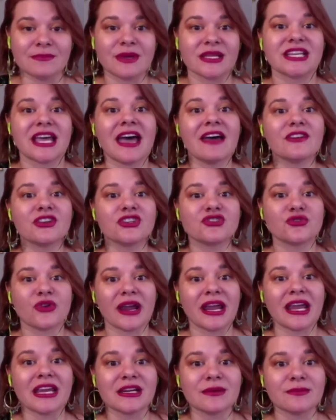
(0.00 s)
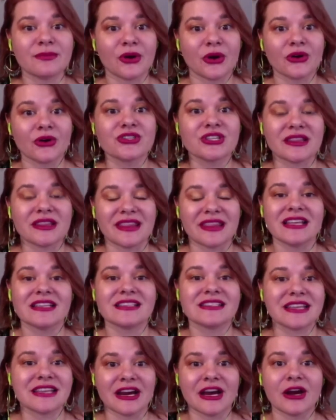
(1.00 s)
but to have a trained person that
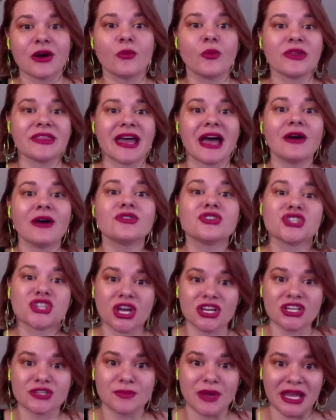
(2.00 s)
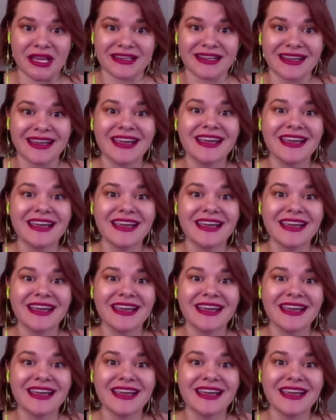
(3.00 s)
is there without judgment